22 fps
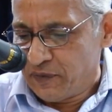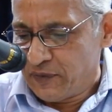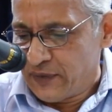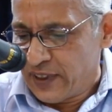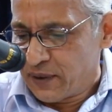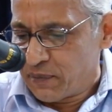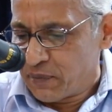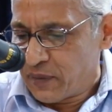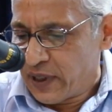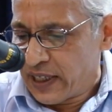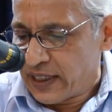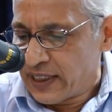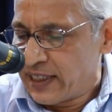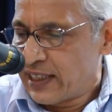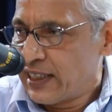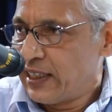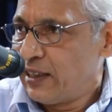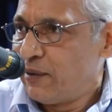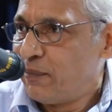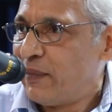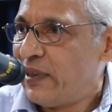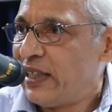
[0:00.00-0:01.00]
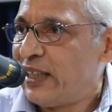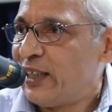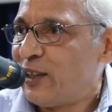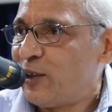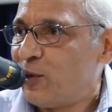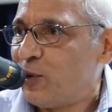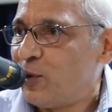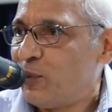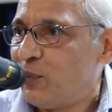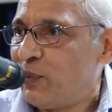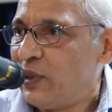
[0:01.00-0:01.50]
that practical
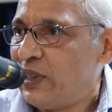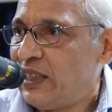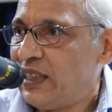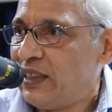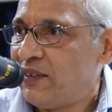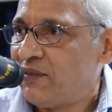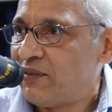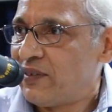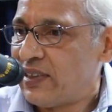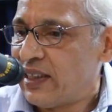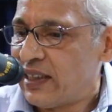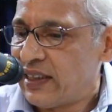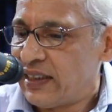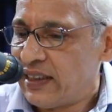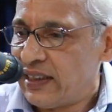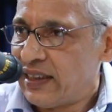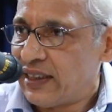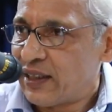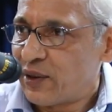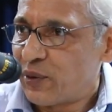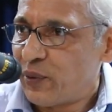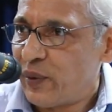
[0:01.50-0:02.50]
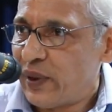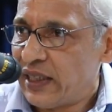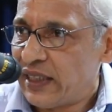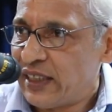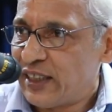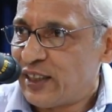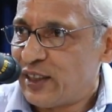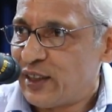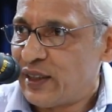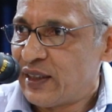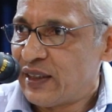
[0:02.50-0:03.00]
men who believe that they are
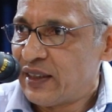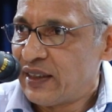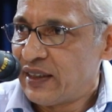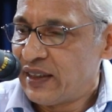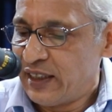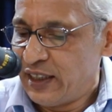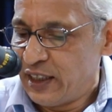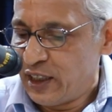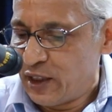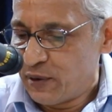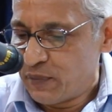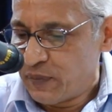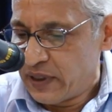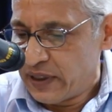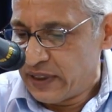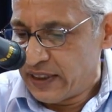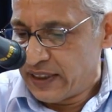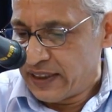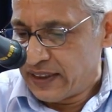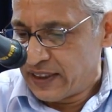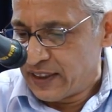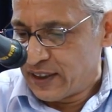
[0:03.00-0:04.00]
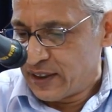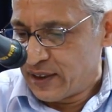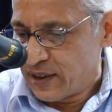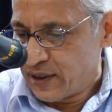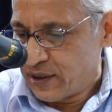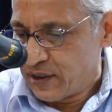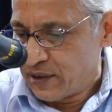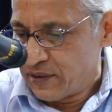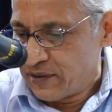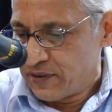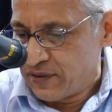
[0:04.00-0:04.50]
quite independent
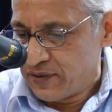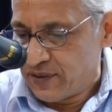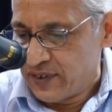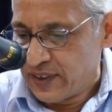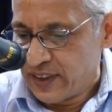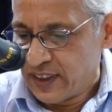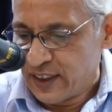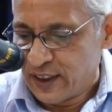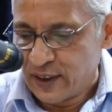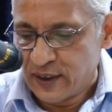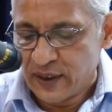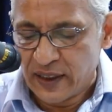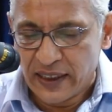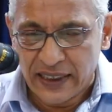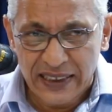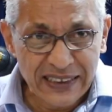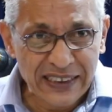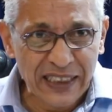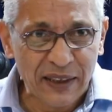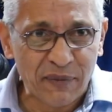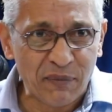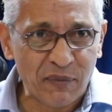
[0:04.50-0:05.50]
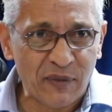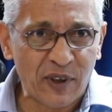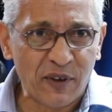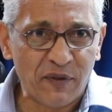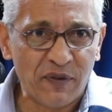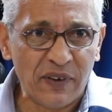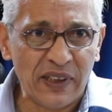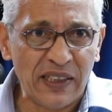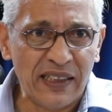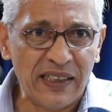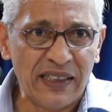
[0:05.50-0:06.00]
of, exempt
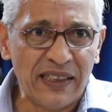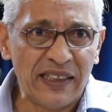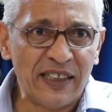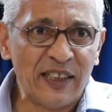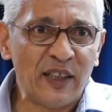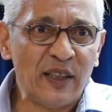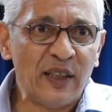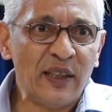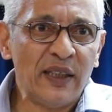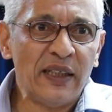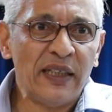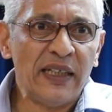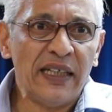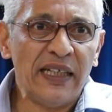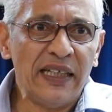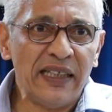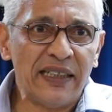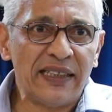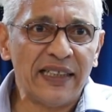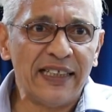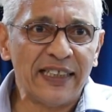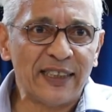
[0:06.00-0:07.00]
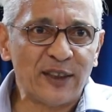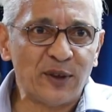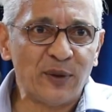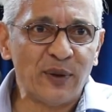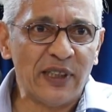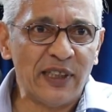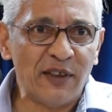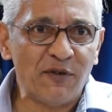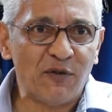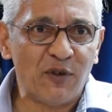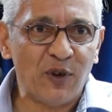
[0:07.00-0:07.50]
of any
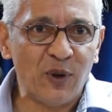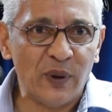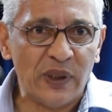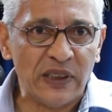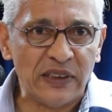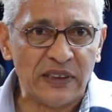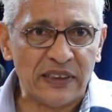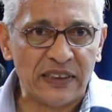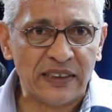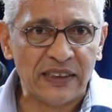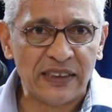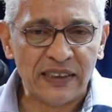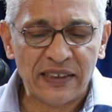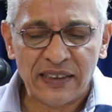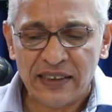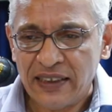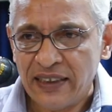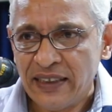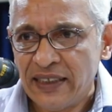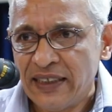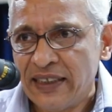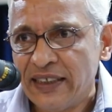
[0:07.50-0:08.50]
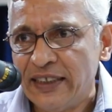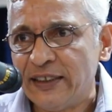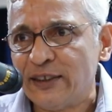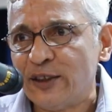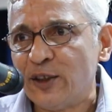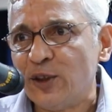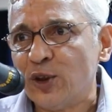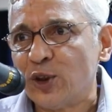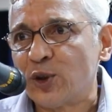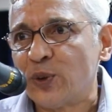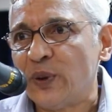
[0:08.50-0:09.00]
intellectual influence,
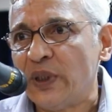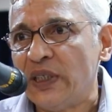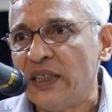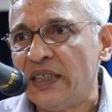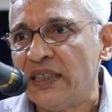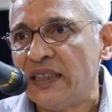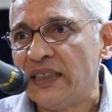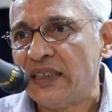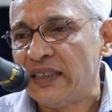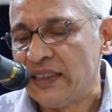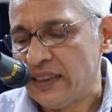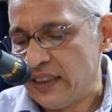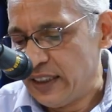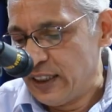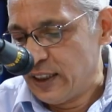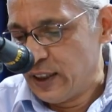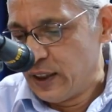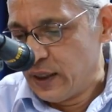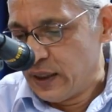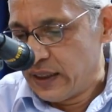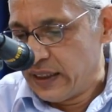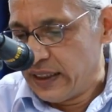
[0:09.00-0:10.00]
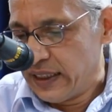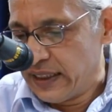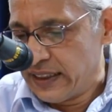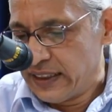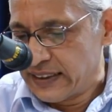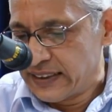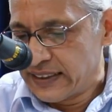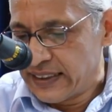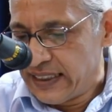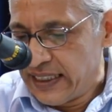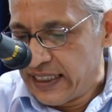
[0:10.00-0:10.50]
is usually they
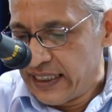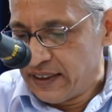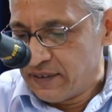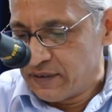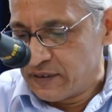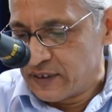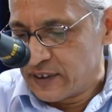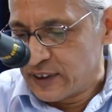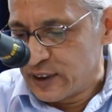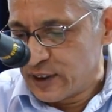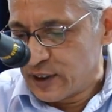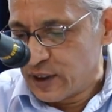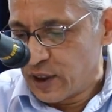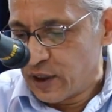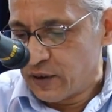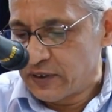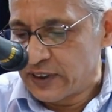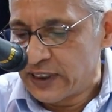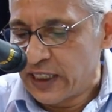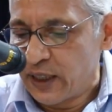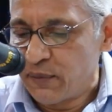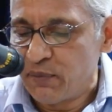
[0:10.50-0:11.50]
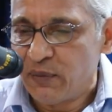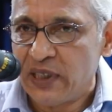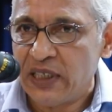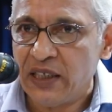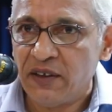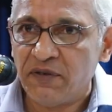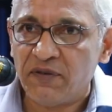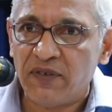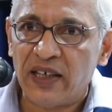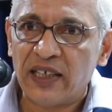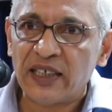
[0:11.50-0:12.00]
are the slaves of some
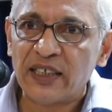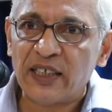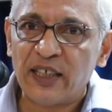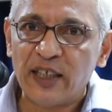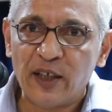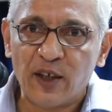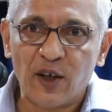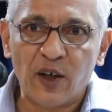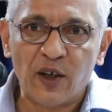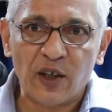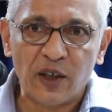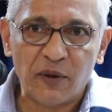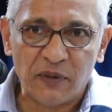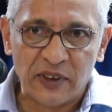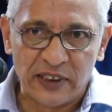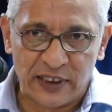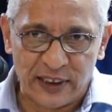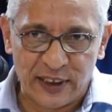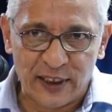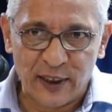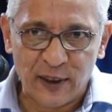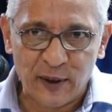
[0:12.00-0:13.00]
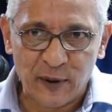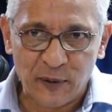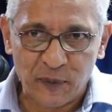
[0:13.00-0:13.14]
defunct economist.